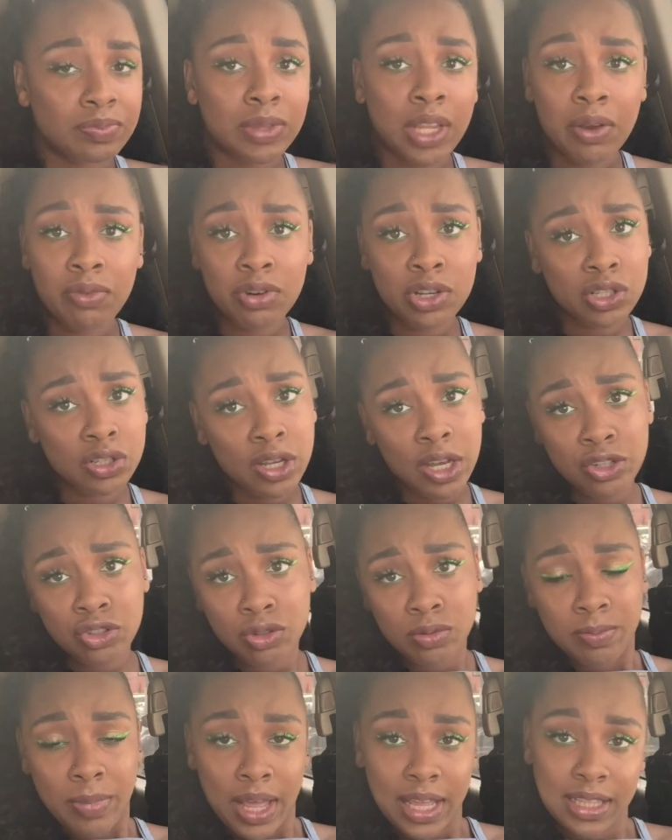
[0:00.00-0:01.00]
They
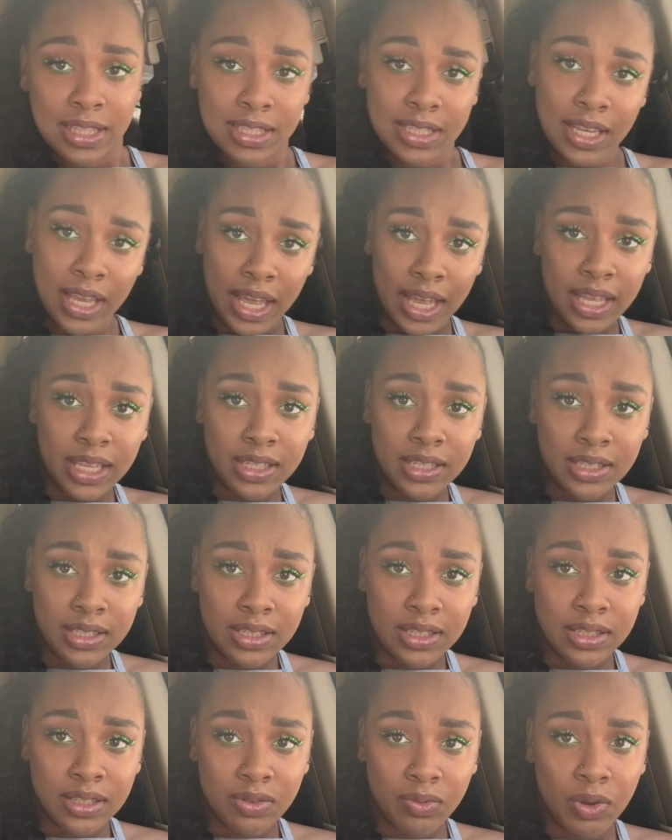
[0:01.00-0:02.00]
rescheduled my
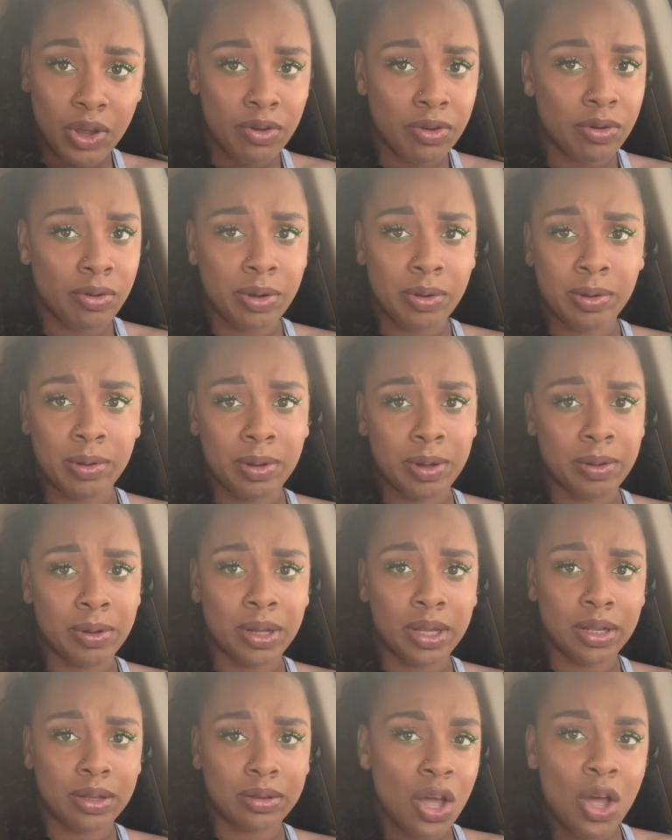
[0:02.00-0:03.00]
test.
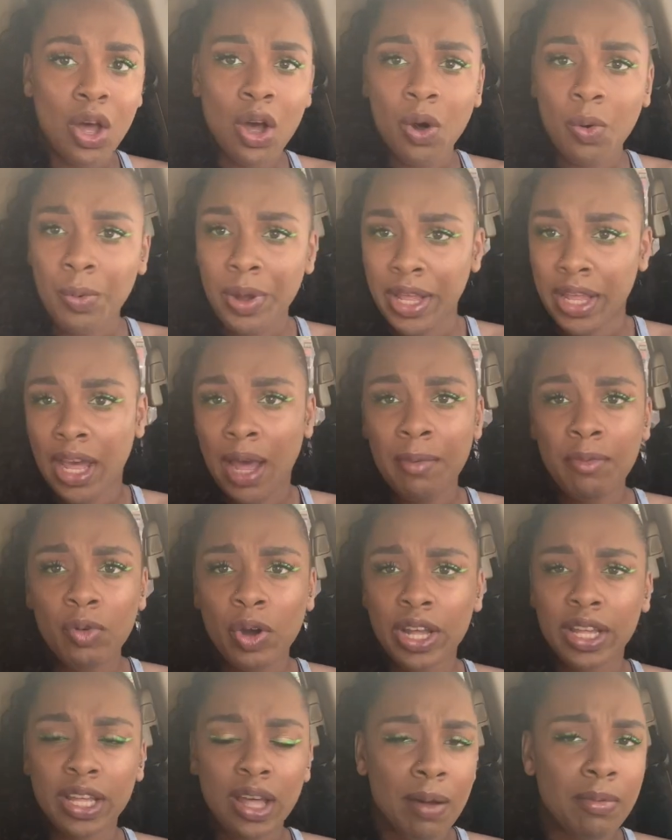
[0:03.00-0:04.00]
I'm
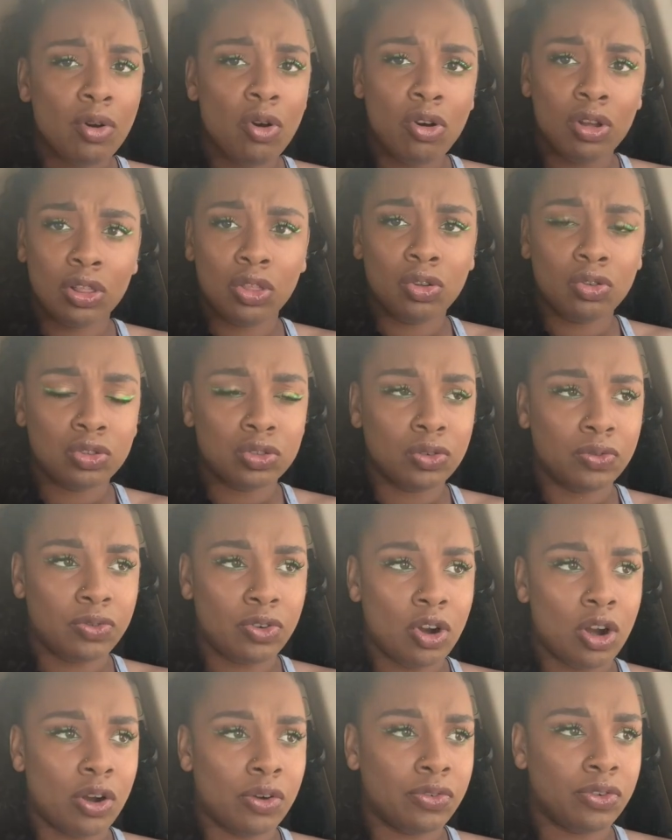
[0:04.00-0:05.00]
going a little too
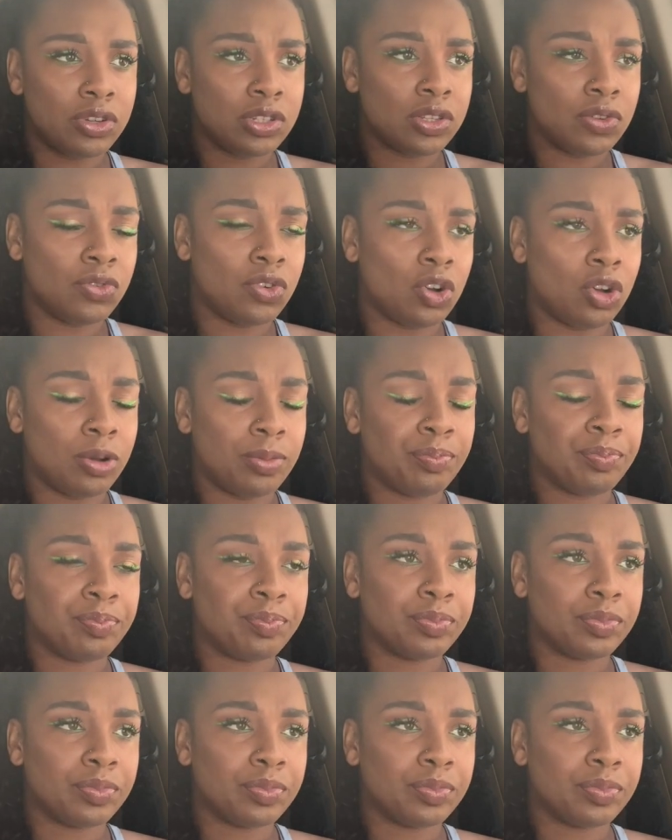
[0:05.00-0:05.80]
far. First of all,